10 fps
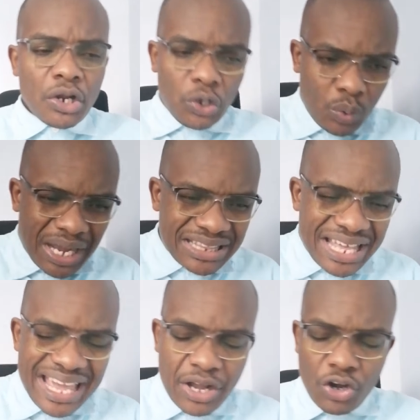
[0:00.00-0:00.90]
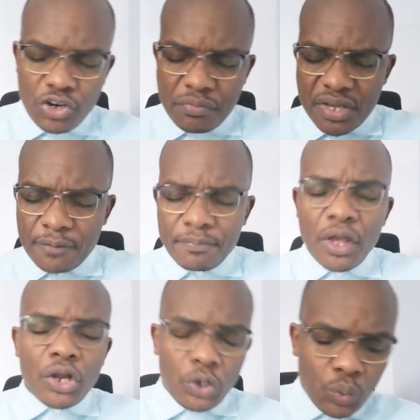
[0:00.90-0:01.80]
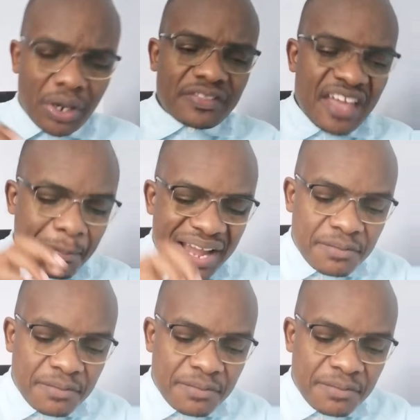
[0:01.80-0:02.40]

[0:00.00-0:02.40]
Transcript: Look at their economy. Look, they might